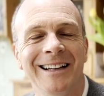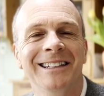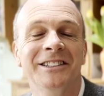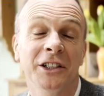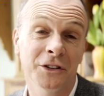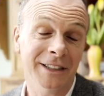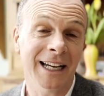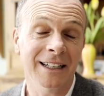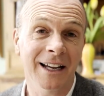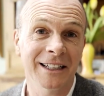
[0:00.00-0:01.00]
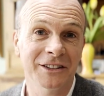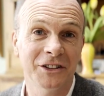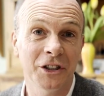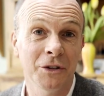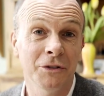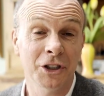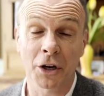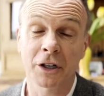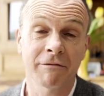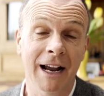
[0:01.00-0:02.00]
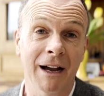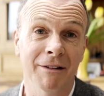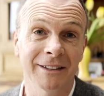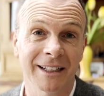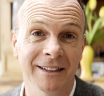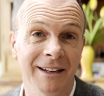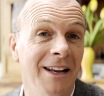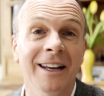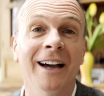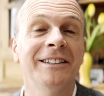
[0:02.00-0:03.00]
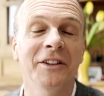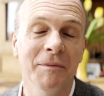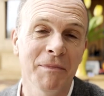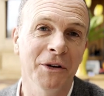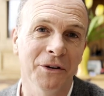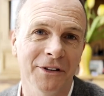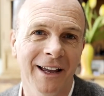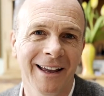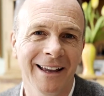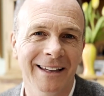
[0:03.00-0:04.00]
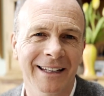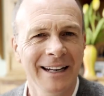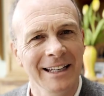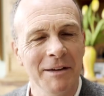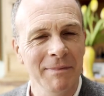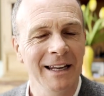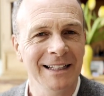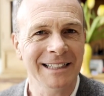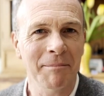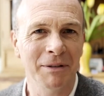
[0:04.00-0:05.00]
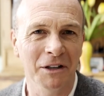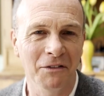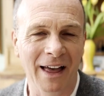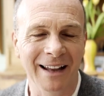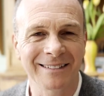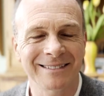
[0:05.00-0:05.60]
"So your dad likes to joke around and lighten the mood. Can you give me an example of that?"